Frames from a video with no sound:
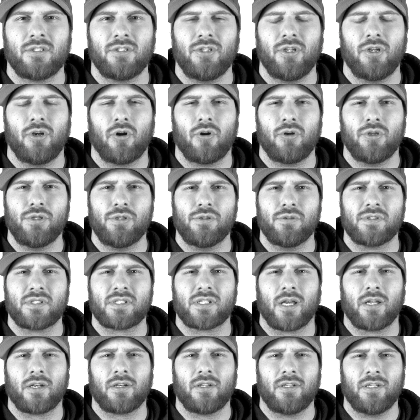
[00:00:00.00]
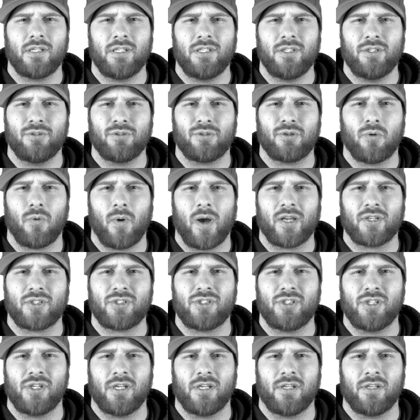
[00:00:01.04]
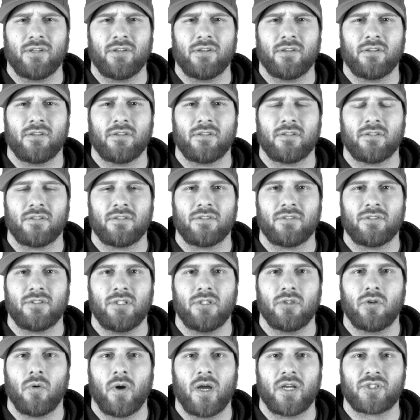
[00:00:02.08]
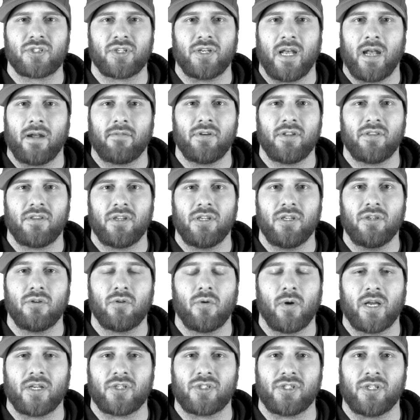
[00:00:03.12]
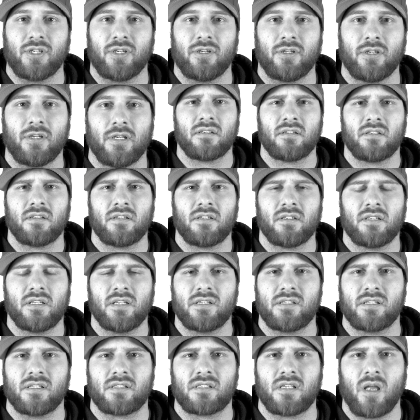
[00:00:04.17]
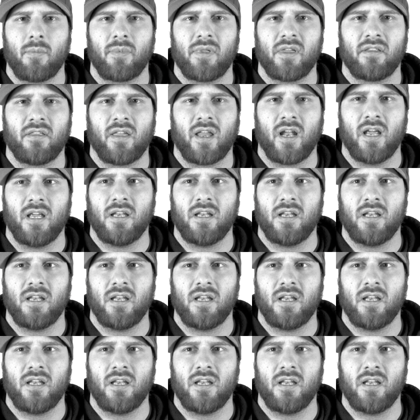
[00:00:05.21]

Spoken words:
you know, you question everything. You question, is this something that